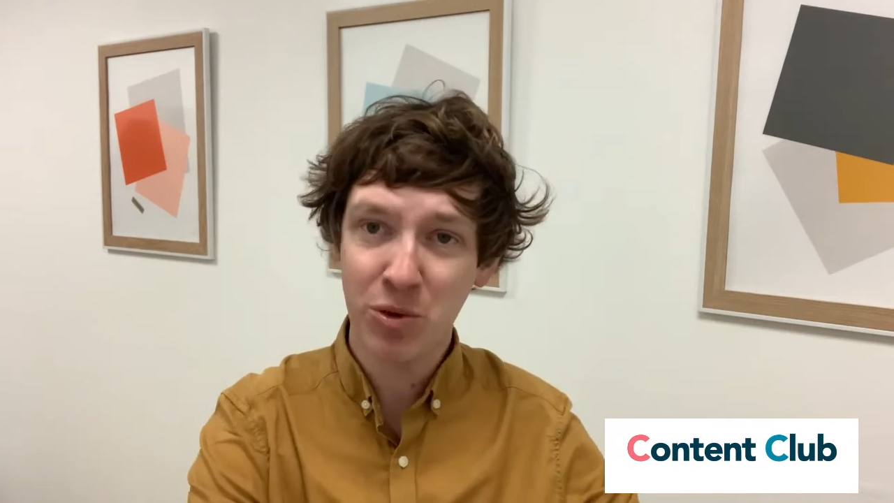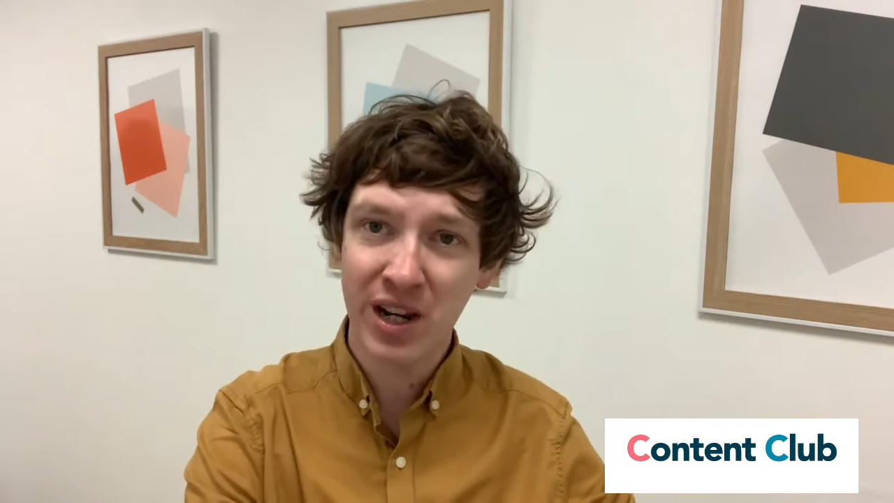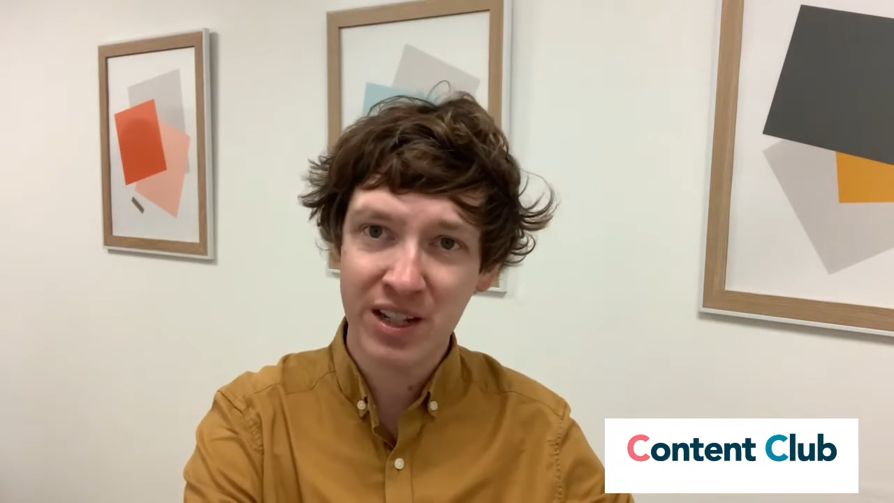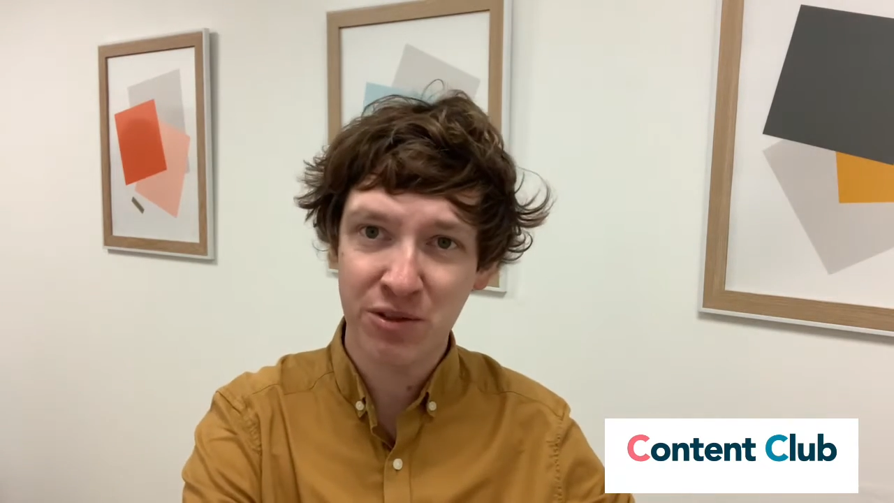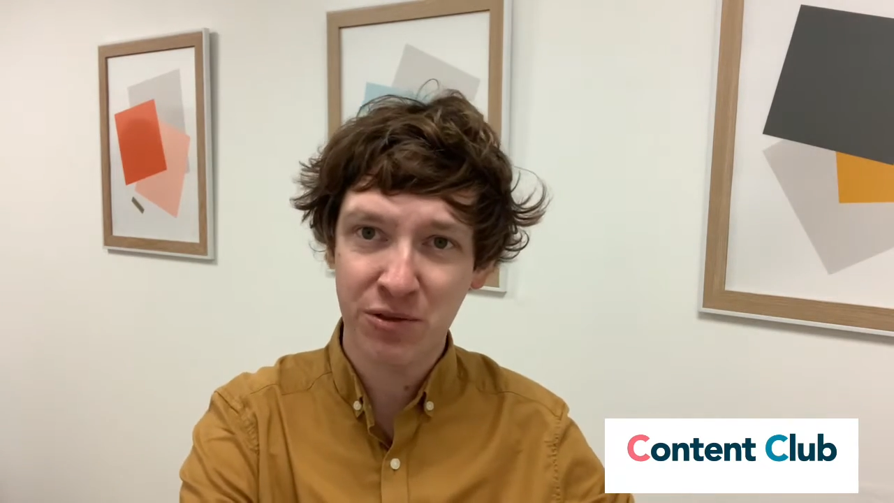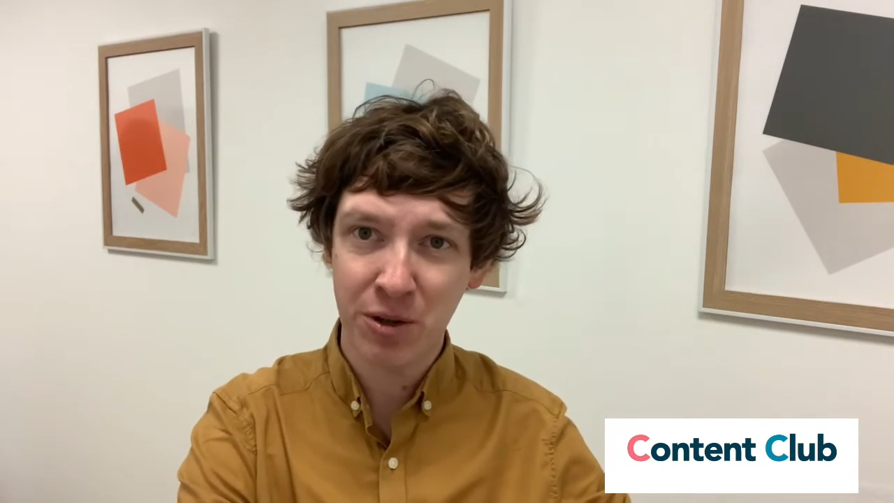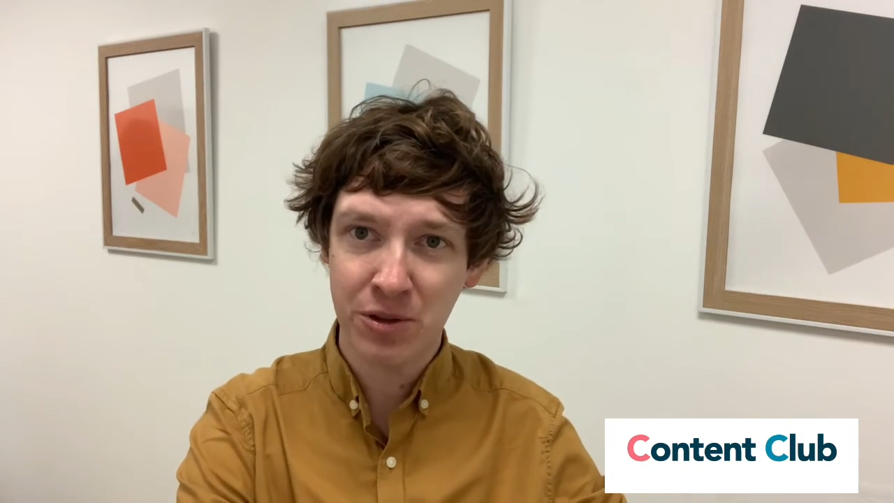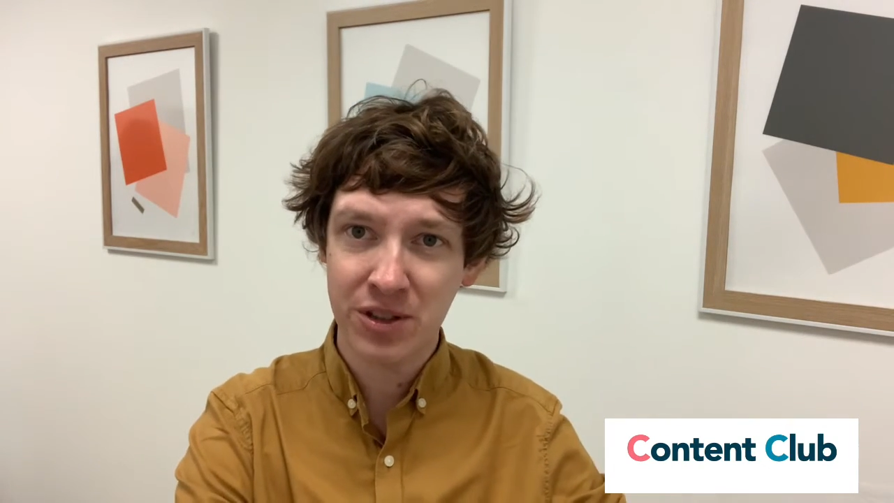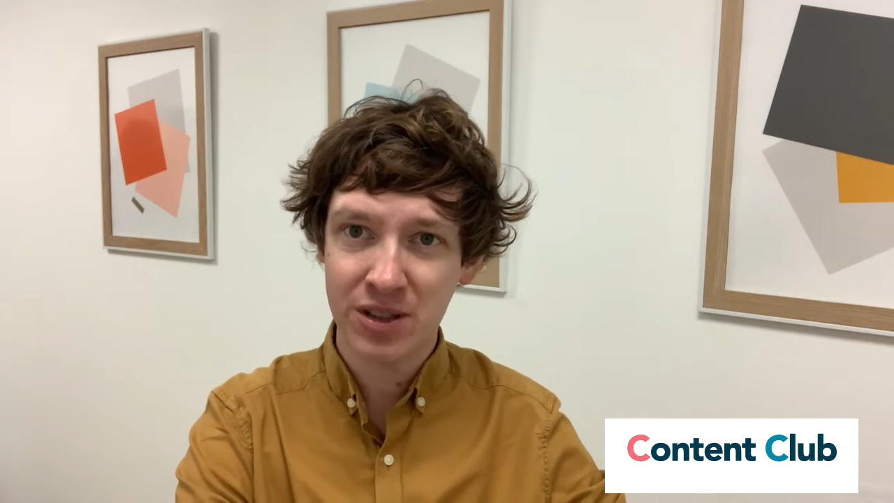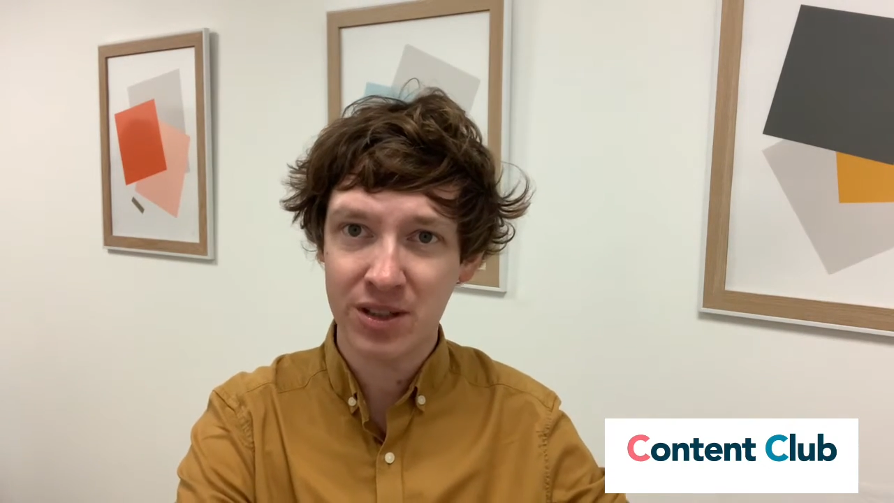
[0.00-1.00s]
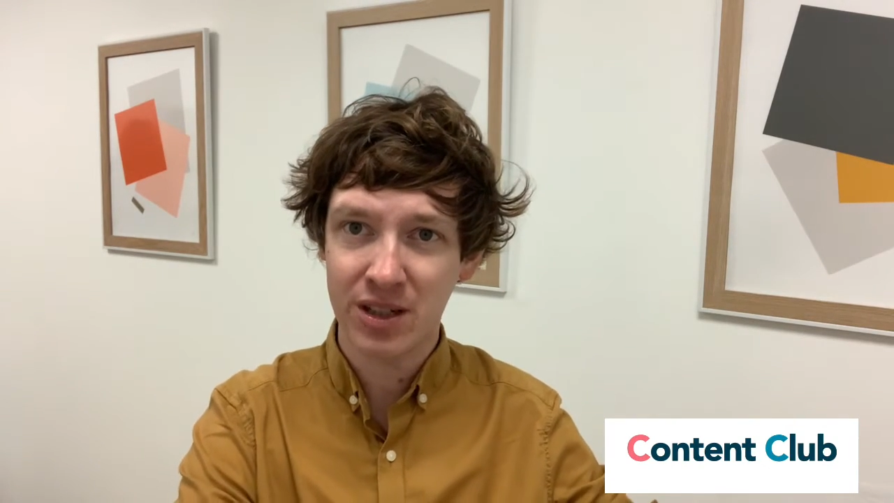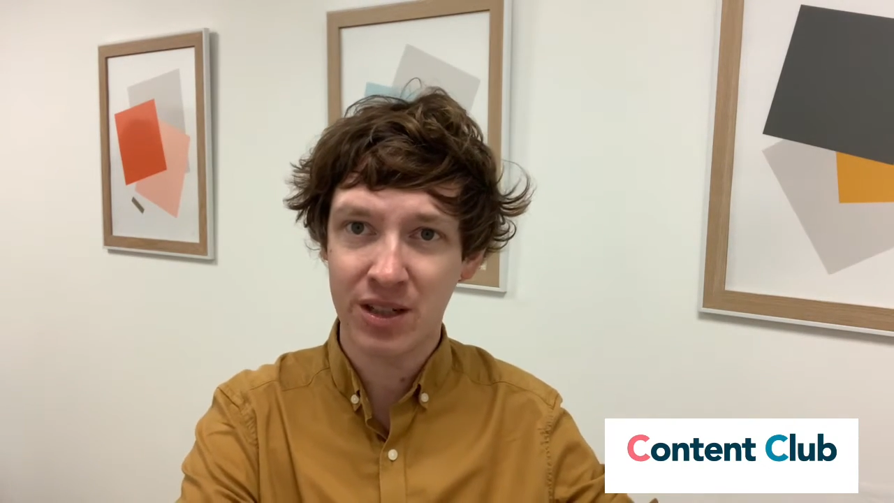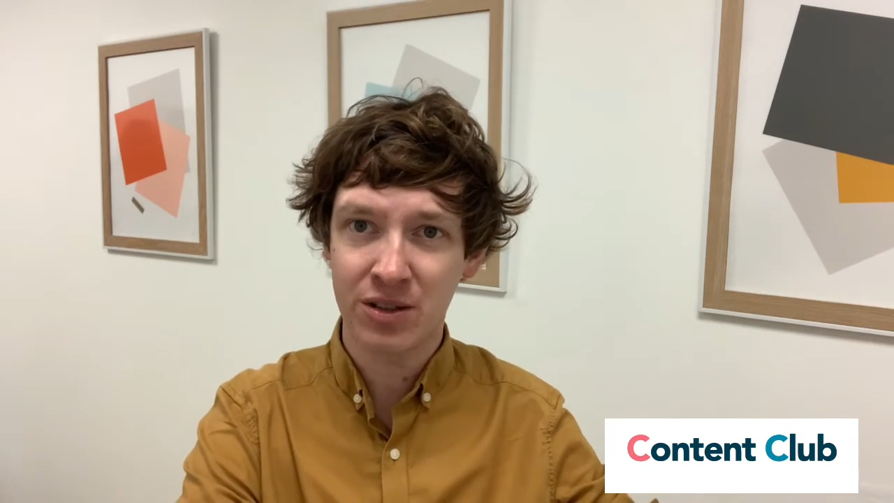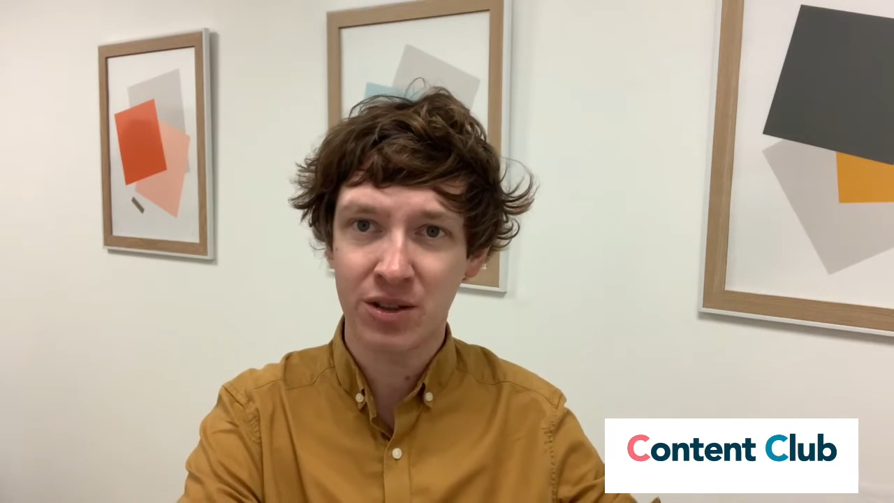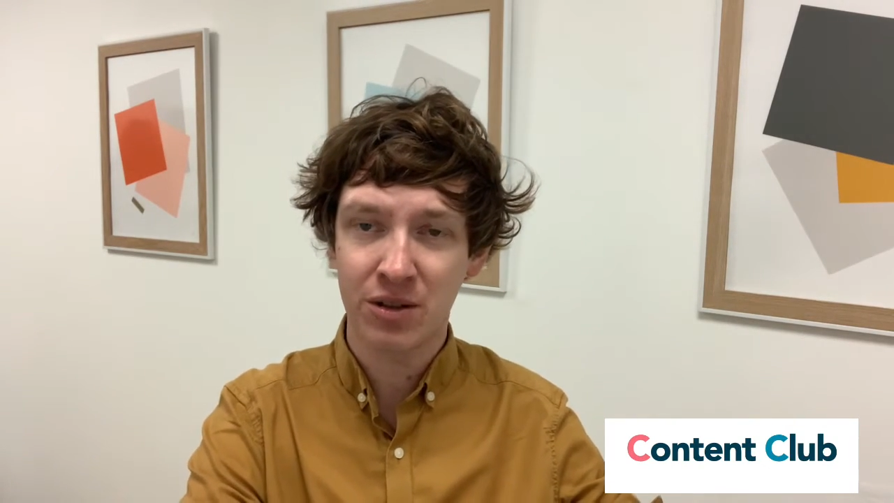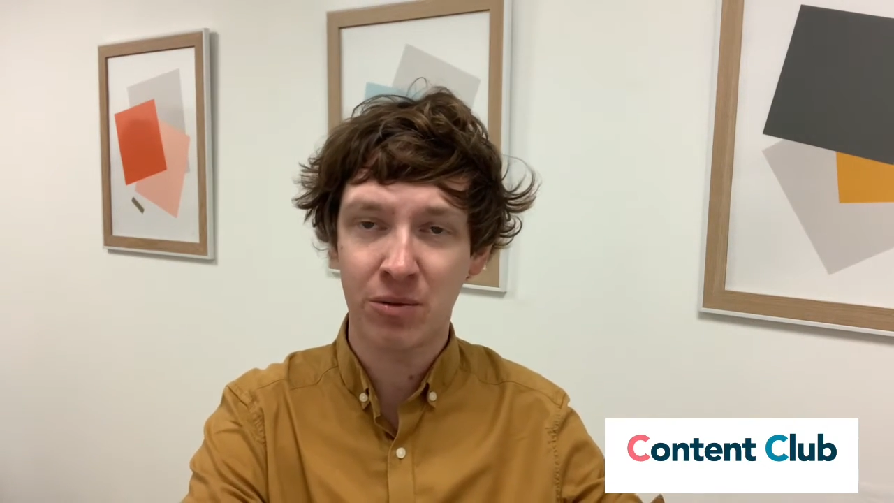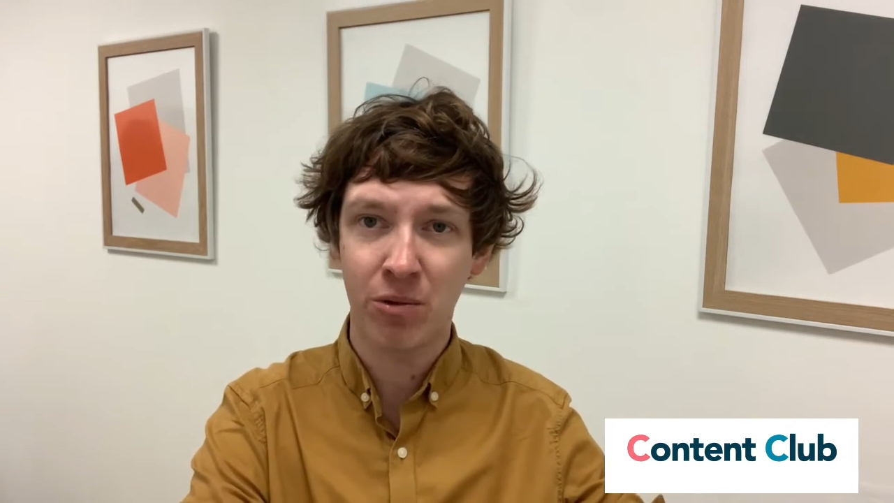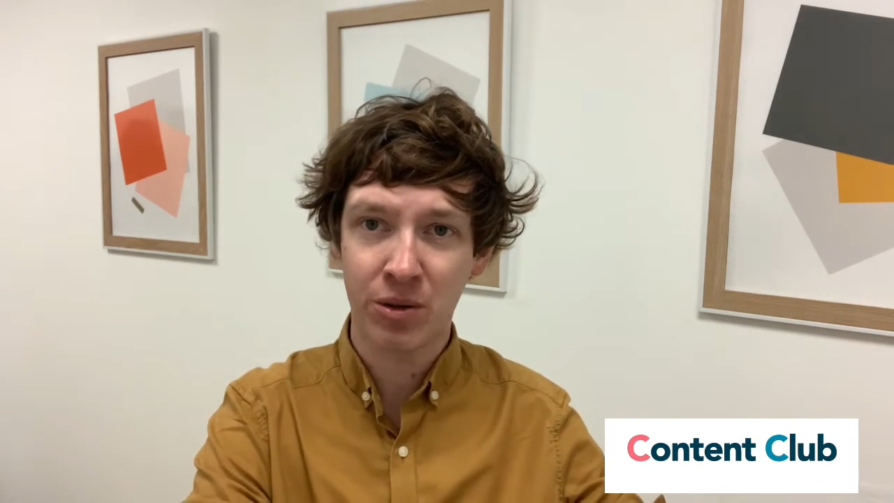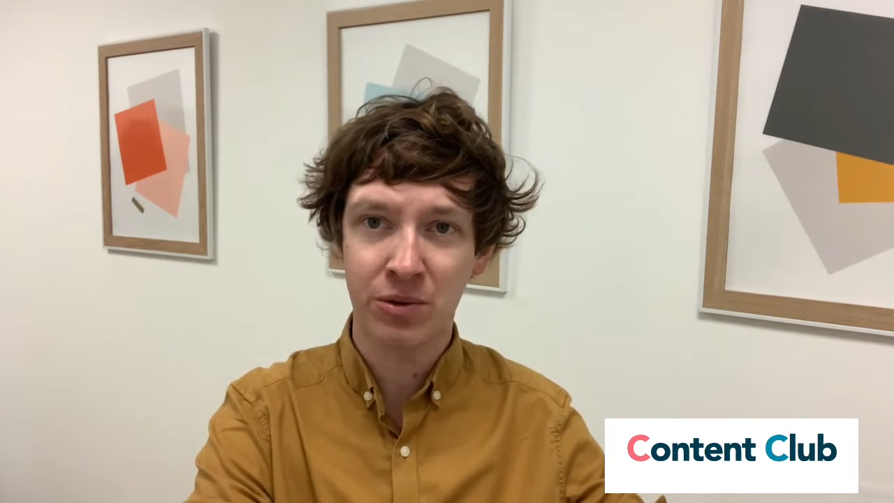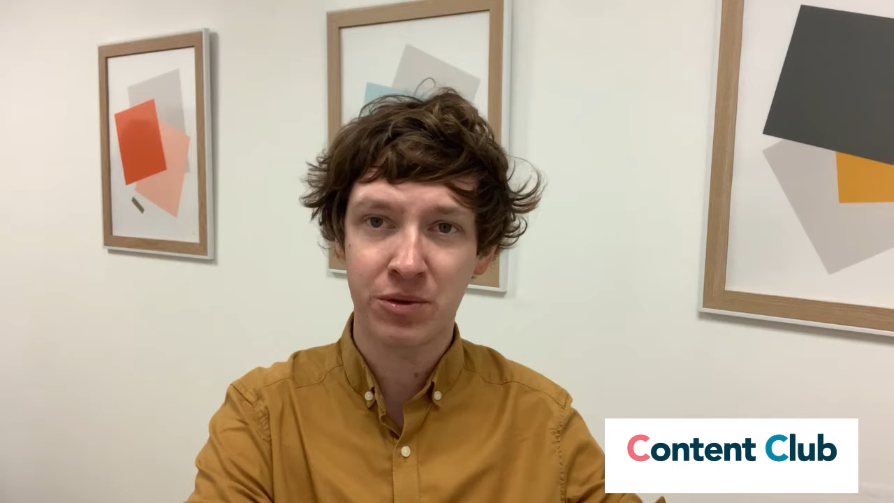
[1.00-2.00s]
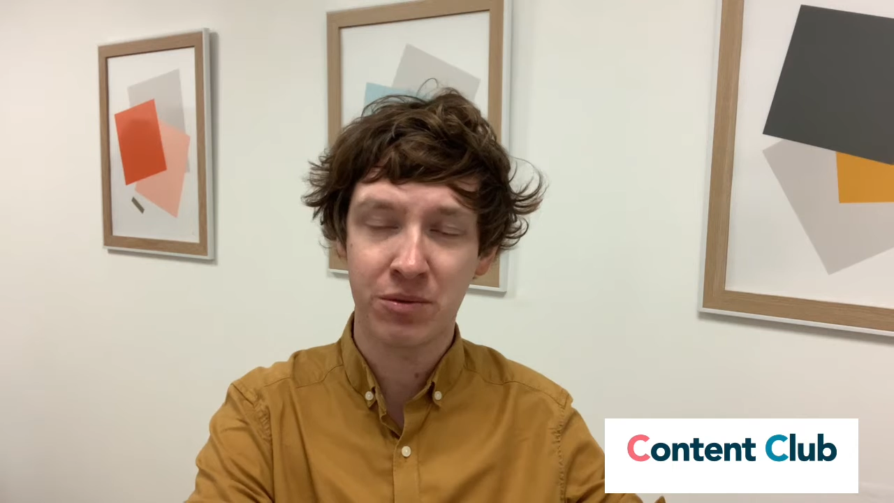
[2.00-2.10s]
laser focus into one